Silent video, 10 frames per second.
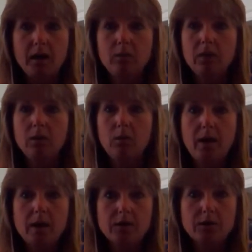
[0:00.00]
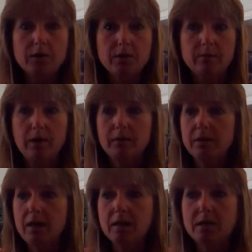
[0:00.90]
I want to weigh a certain amount.
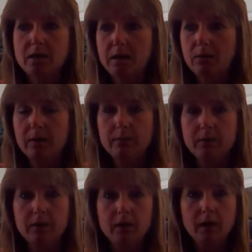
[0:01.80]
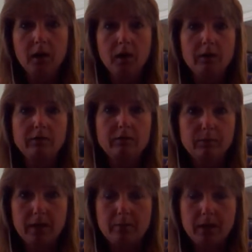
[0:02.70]
Yes, I want to be off of
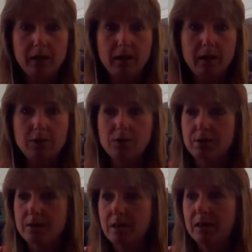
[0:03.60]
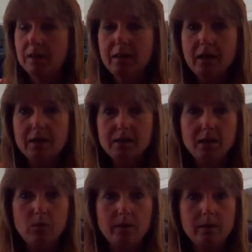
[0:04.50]
my medications. Yes,
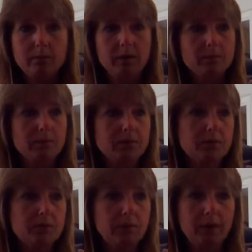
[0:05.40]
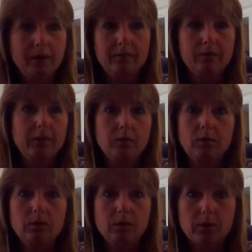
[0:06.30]
I want to be able to fit in a
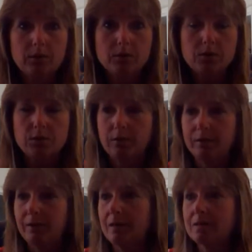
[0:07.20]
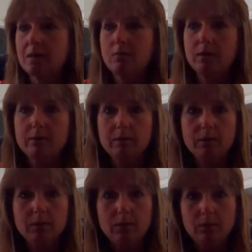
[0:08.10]
roller coaster. Or, yes, I want to be
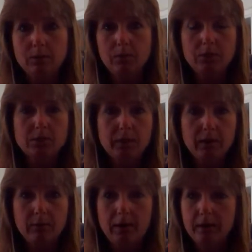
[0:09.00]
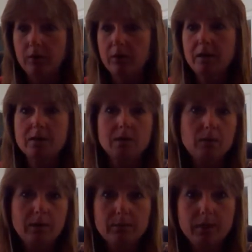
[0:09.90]
able to go horseback riding. Or yes, I
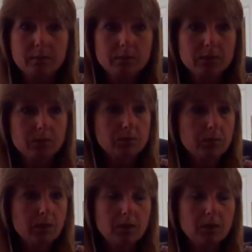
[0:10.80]
want to be able to